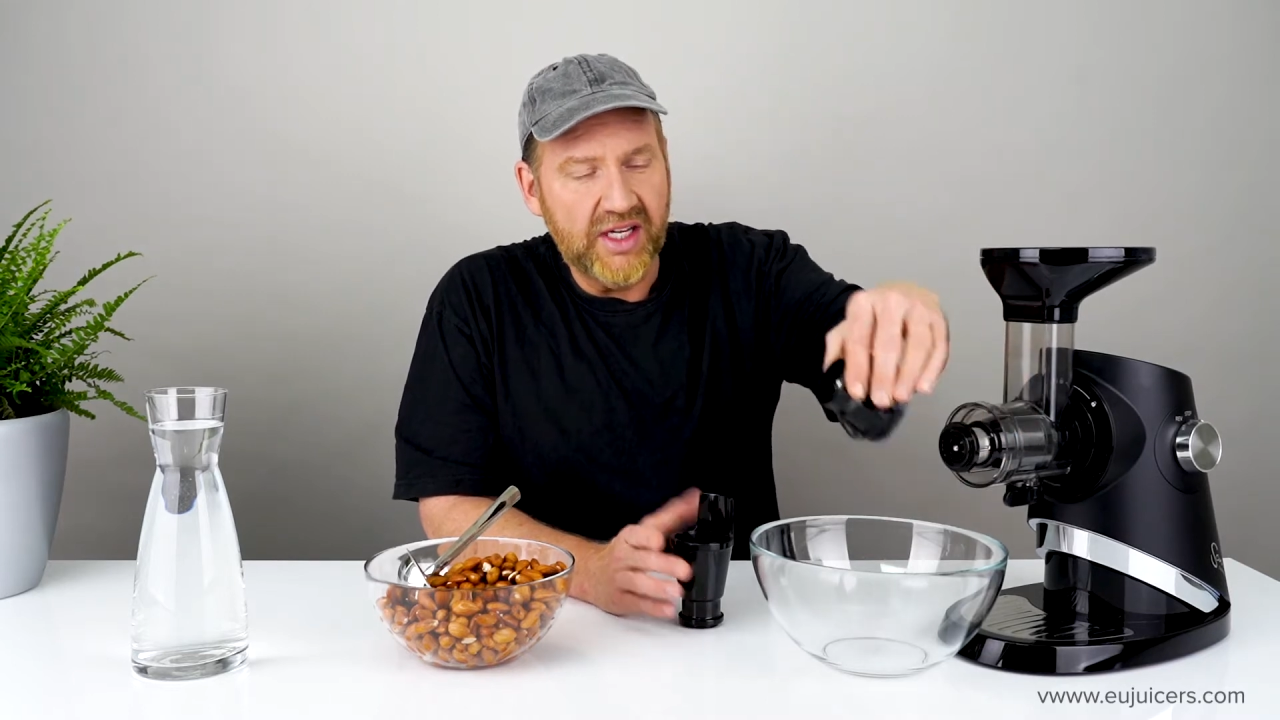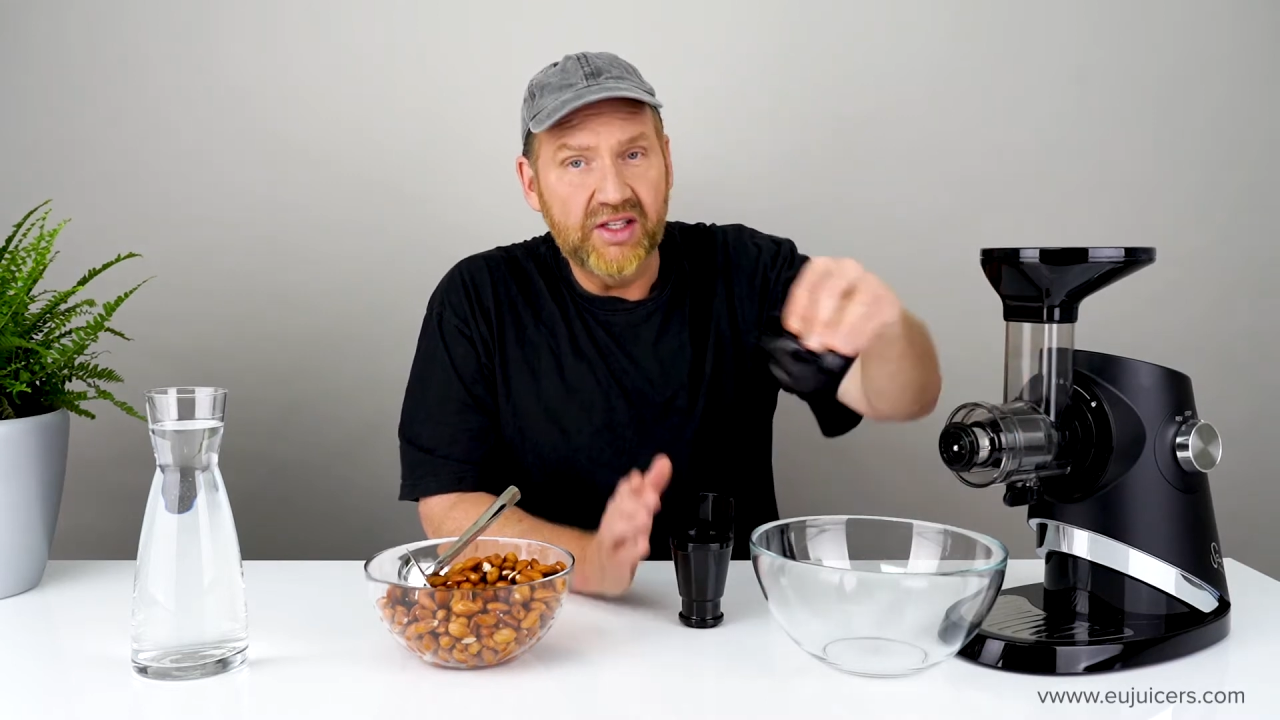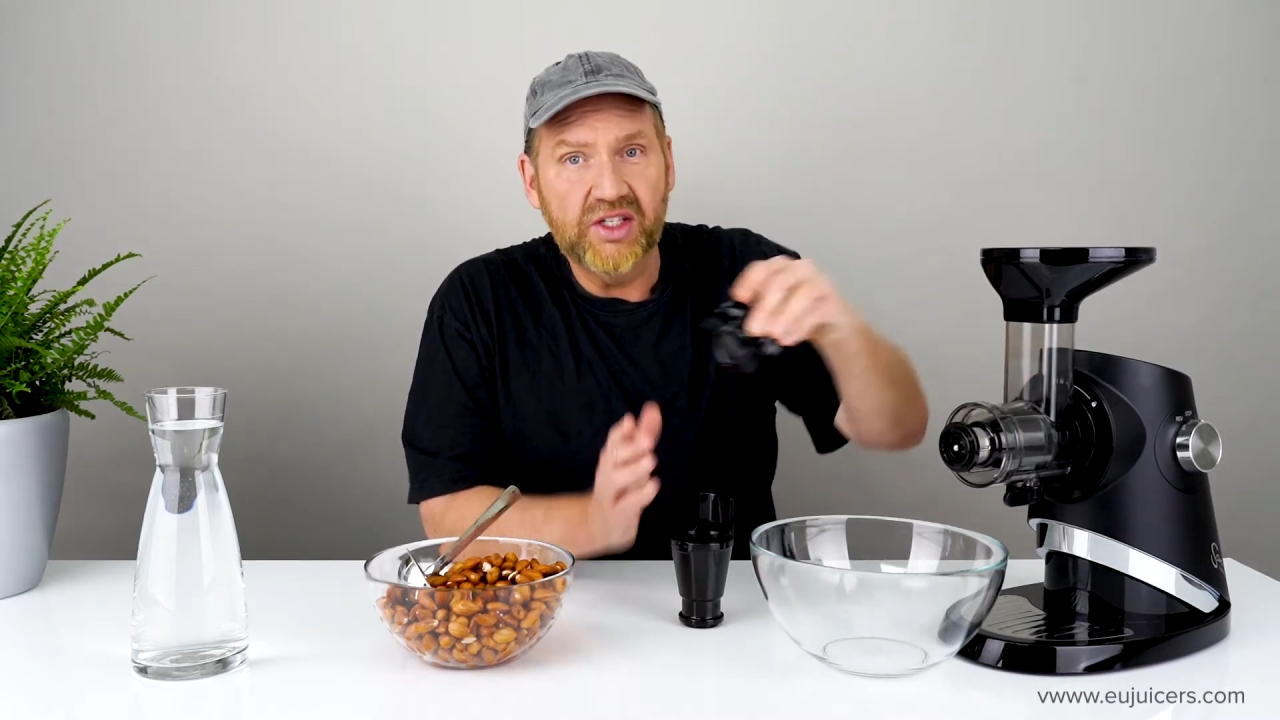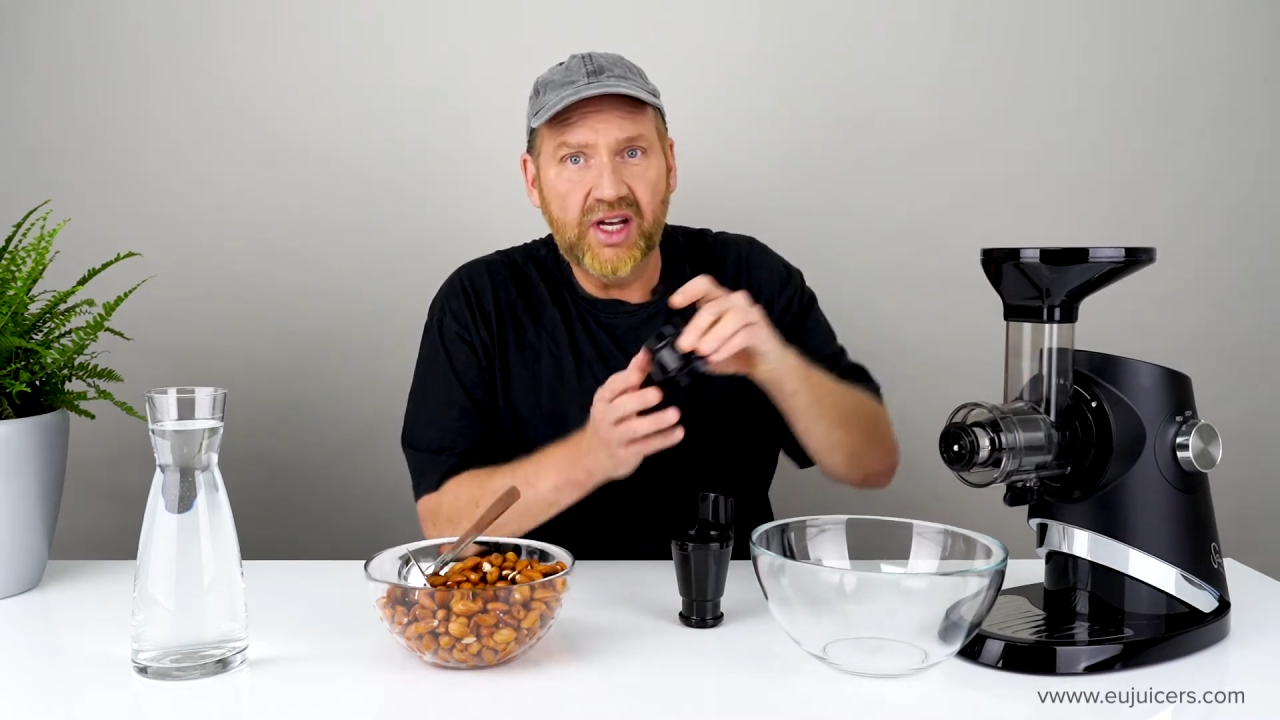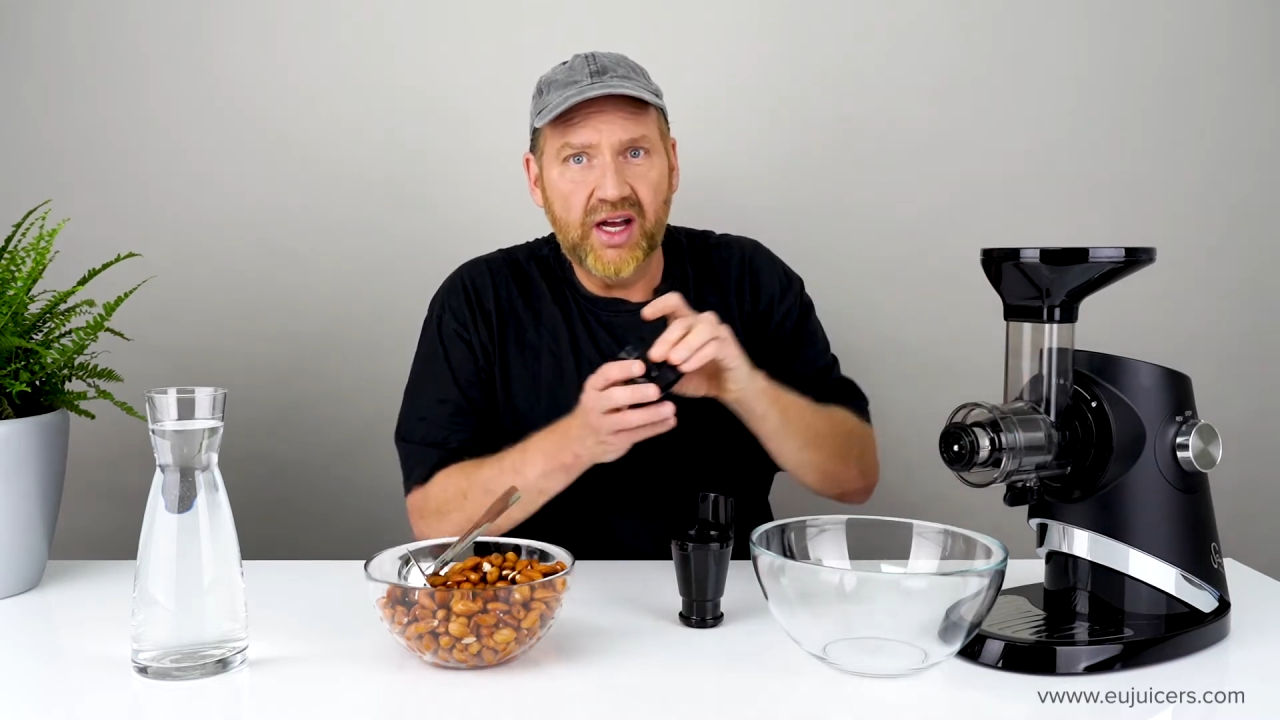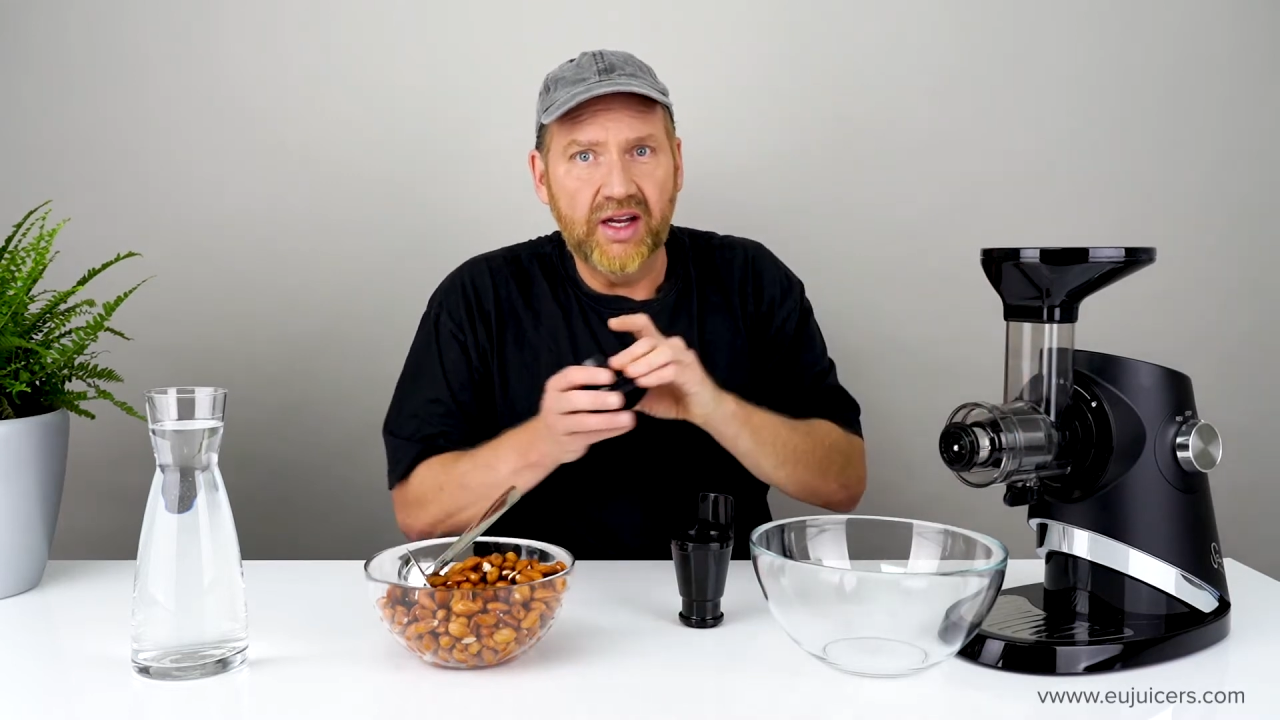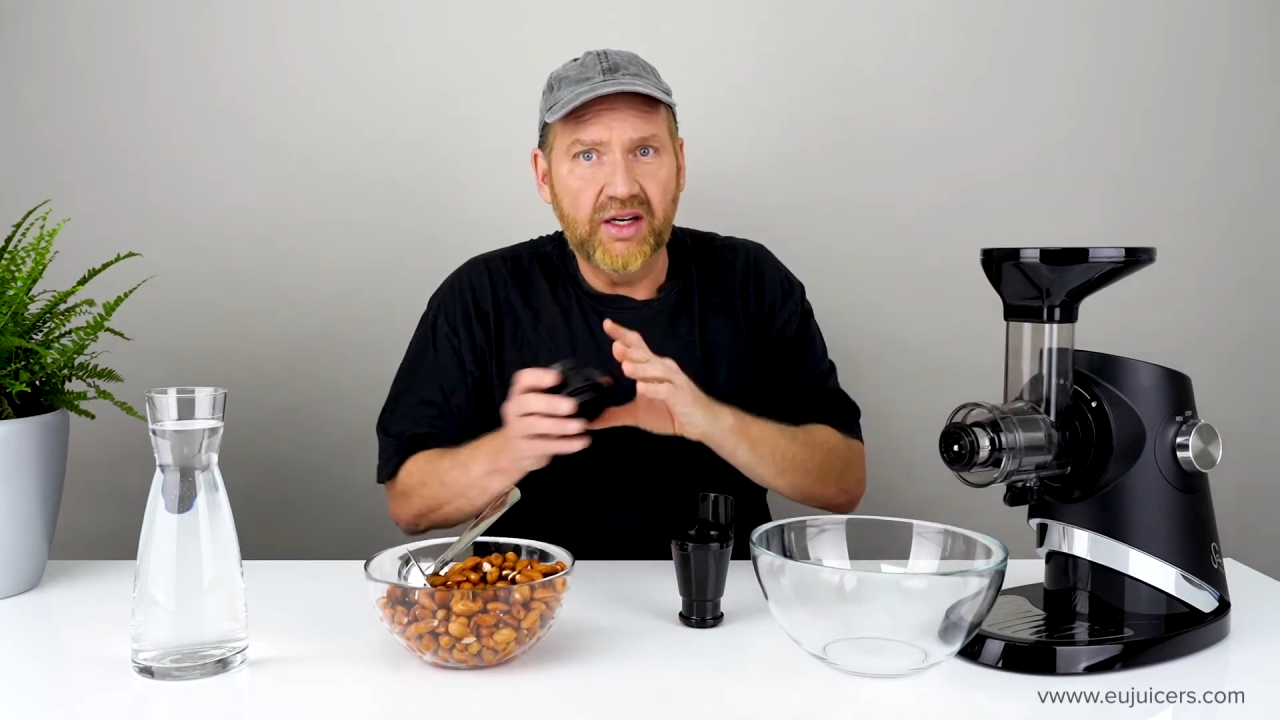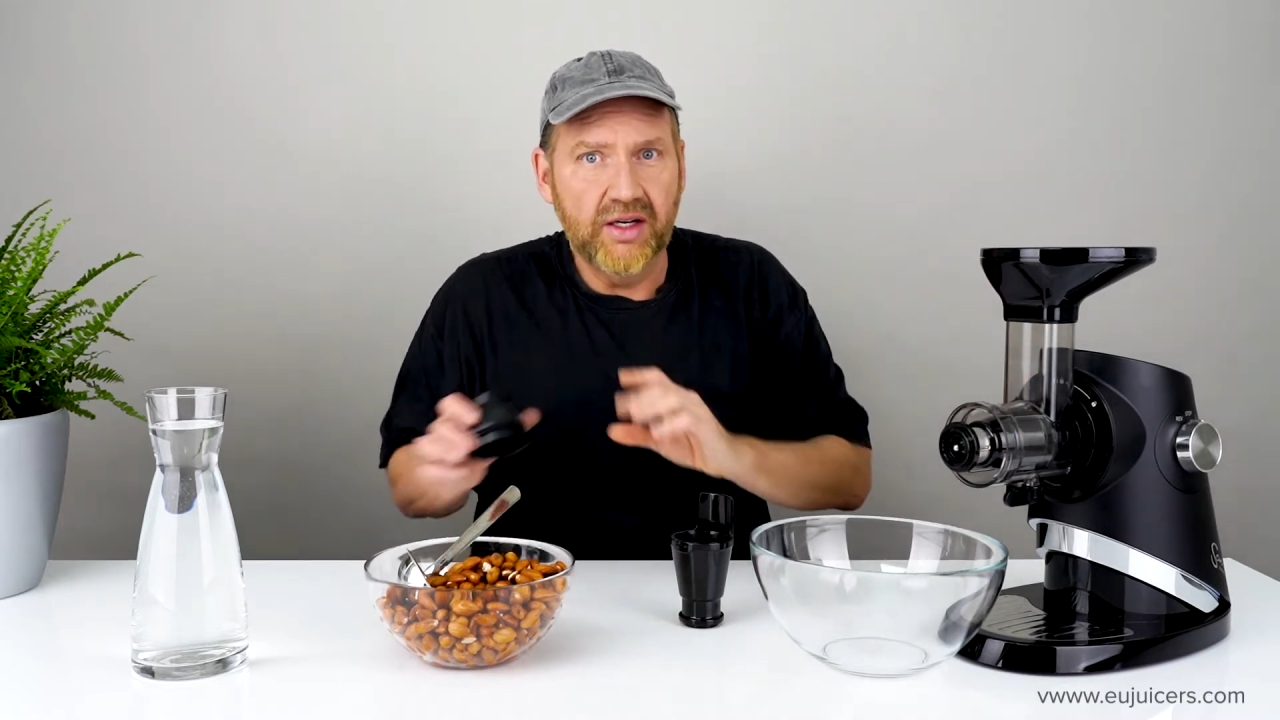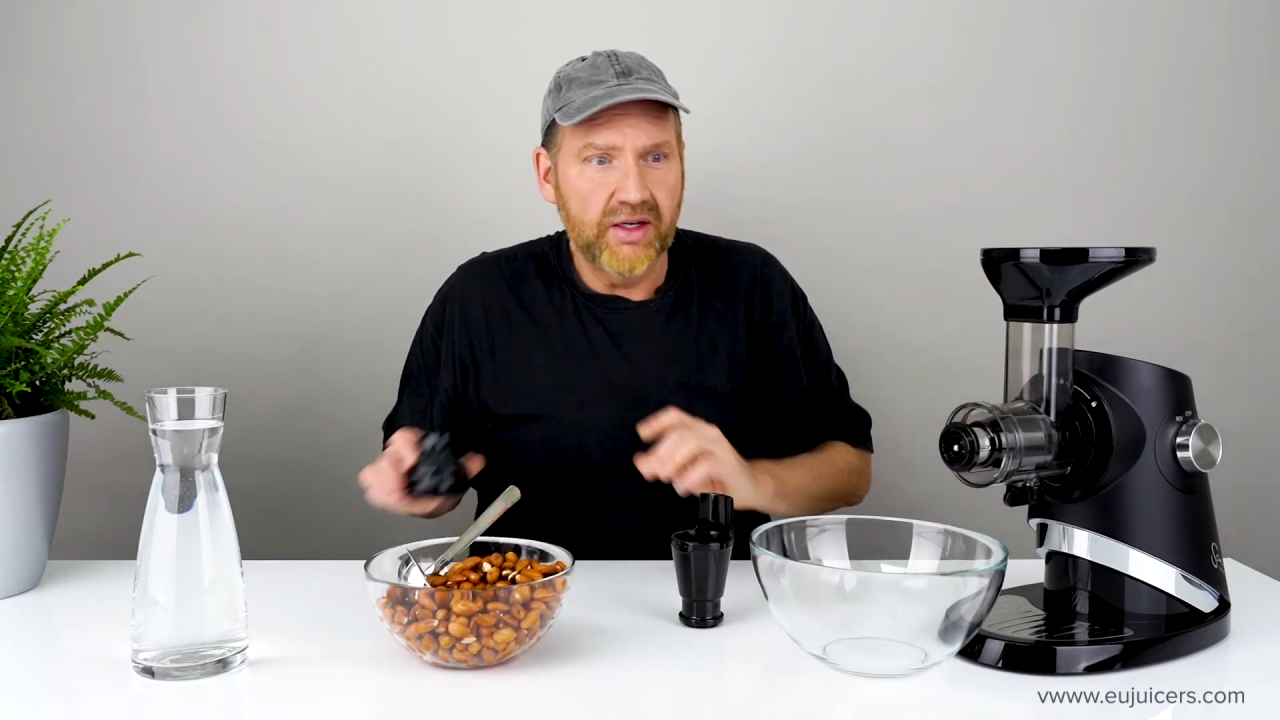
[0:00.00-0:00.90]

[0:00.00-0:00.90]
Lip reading: inside.